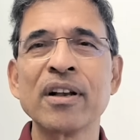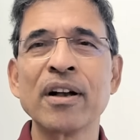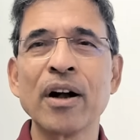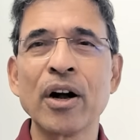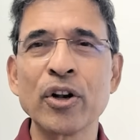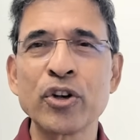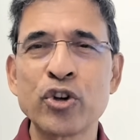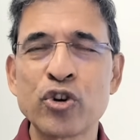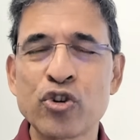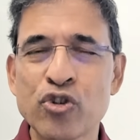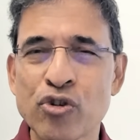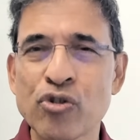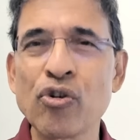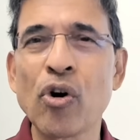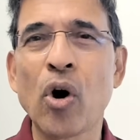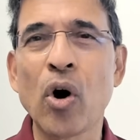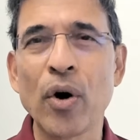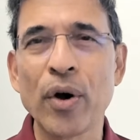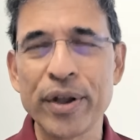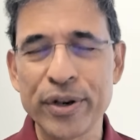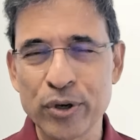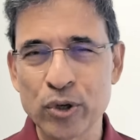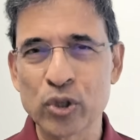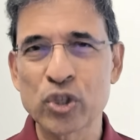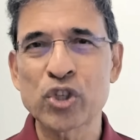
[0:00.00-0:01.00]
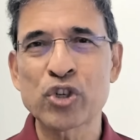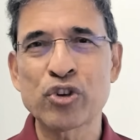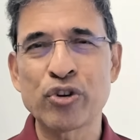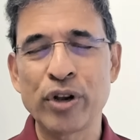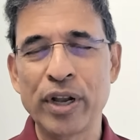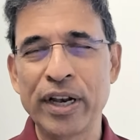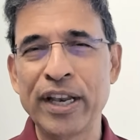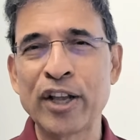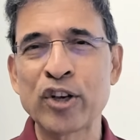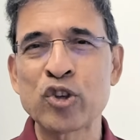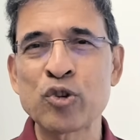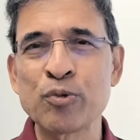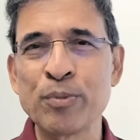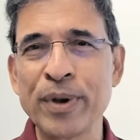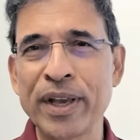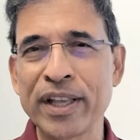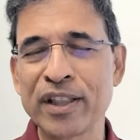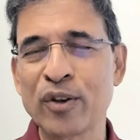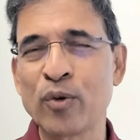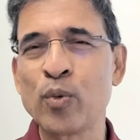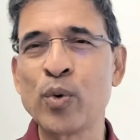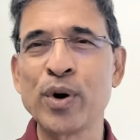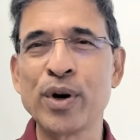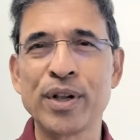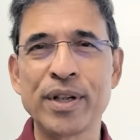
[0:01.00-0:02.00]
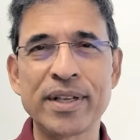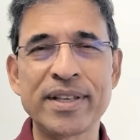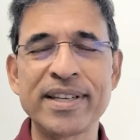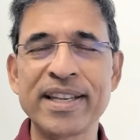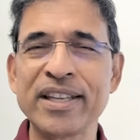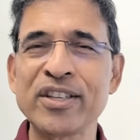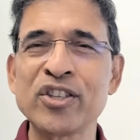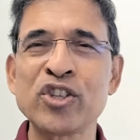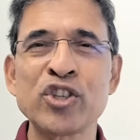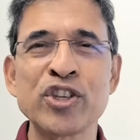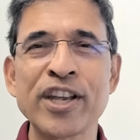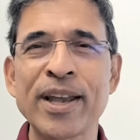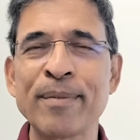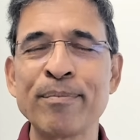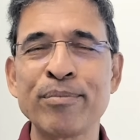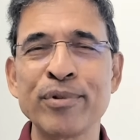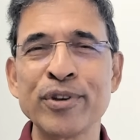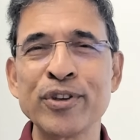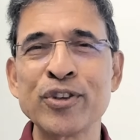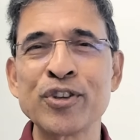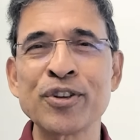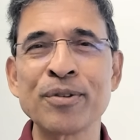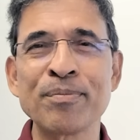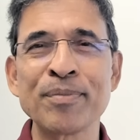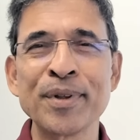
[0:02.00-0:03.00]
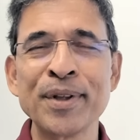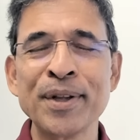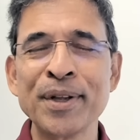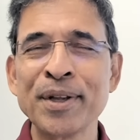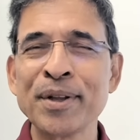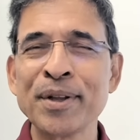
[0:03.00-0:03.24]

a draw in Australia to make the World Test Championship.